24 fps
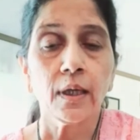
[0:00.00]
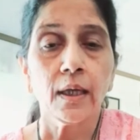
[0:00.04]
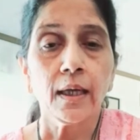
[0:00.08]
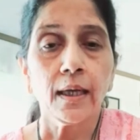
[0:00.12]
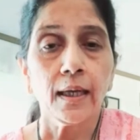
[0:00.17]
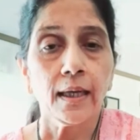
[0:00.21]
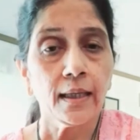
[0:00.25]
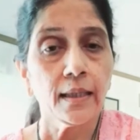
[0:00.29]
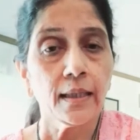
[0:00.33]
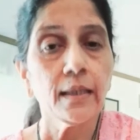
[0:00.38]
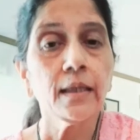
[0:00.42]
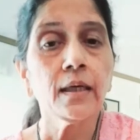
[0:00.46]

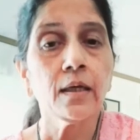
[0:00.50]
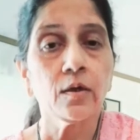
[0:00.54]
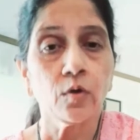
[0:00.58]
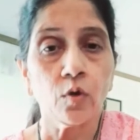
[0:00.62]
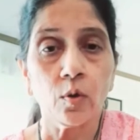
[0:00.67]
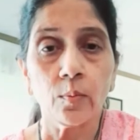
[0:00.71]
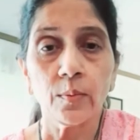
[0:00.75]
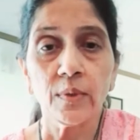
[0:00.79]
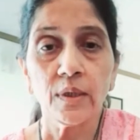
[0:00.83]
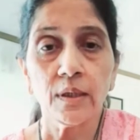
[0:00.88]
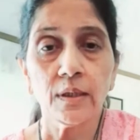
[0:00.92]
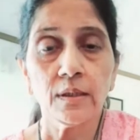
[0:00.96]
any
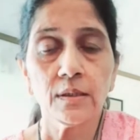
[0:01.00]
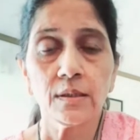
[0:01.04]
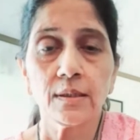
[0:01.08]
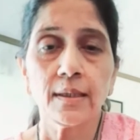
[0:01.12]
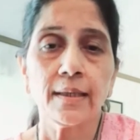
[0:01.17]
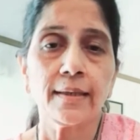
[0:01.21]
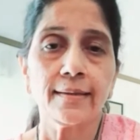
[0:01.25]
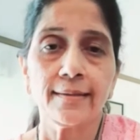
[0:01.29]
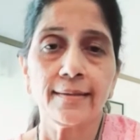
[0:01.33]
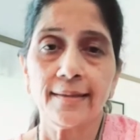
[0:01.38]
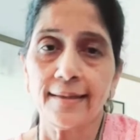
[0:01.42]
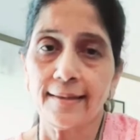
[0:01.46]
anomalies
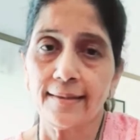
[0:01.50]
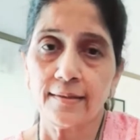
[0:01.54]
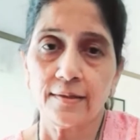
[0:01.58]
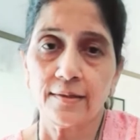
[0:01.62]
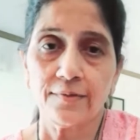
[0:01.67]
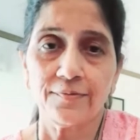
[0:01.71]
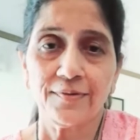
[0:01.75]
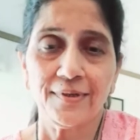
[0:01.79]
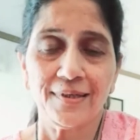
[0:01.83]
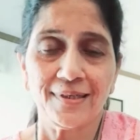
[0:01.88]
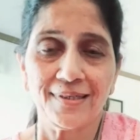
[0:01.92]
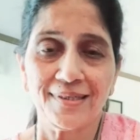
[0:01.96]
that are there in
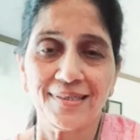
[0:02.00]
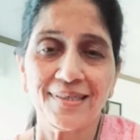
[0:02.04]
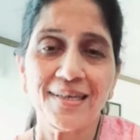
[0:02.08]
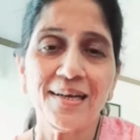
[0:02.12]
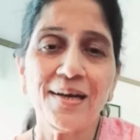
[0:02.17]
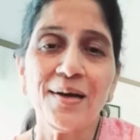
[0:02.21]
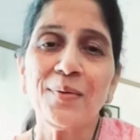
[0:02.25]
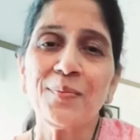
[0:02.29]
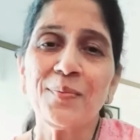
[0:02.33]
the fetus